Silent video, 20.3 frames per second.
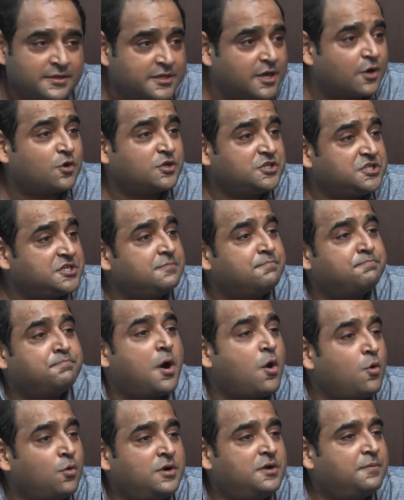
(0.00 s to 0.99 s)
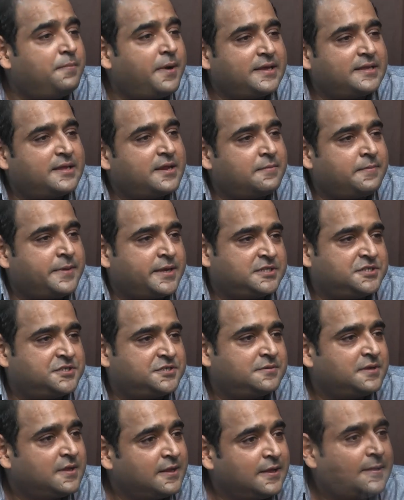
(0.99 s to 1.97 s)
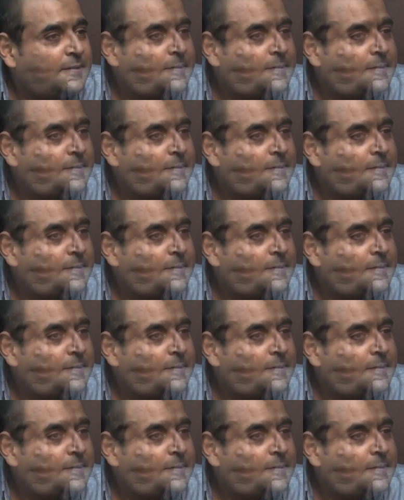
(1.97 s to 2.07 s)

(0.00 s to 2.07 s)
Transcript: they're constantly bound by their image. image.